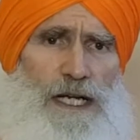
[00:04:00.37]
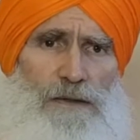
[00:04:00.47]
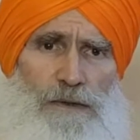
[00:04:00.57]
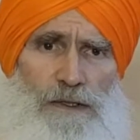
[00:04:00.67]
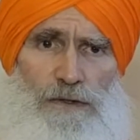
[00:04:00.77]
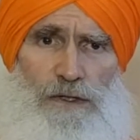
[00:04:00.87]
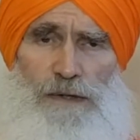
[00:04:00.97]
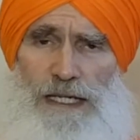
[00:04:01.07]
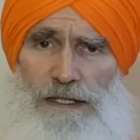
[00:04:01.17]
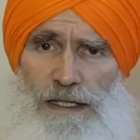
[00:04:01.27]
general
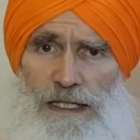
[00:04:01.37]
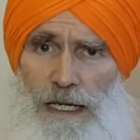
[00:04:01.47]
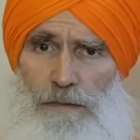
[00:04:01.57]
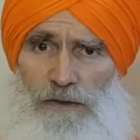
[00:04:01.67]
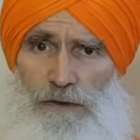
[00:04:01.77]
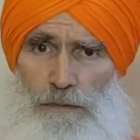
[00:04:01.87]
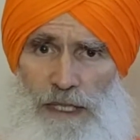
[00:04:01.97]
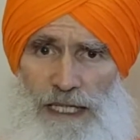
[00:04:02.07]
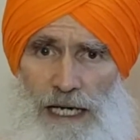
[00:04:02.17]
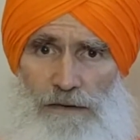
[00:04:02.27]
stress that comes from
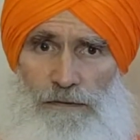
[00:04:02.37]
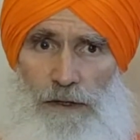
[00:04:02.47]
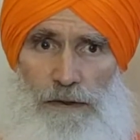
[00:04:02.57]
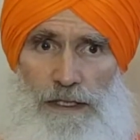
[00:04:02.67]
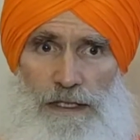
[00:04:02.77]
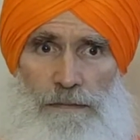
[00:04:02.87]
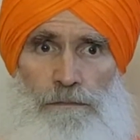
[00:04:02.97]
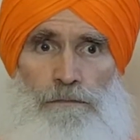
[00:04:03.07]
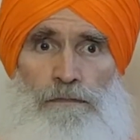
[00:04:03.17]
being out of focus.